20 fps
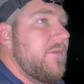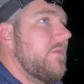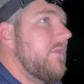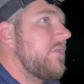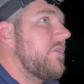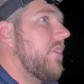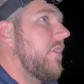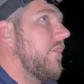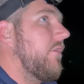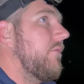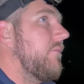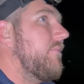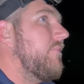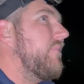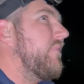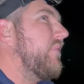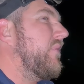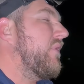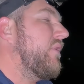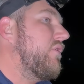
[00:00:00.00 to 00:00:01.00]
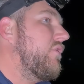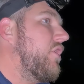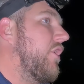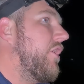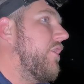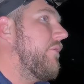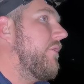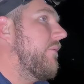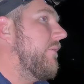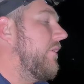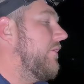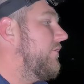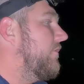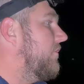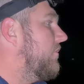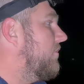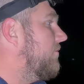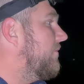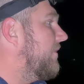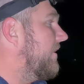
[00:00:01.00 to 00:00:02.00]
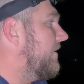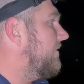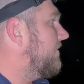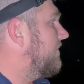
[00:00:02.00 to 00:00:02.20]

So don't know what I'm going to do, but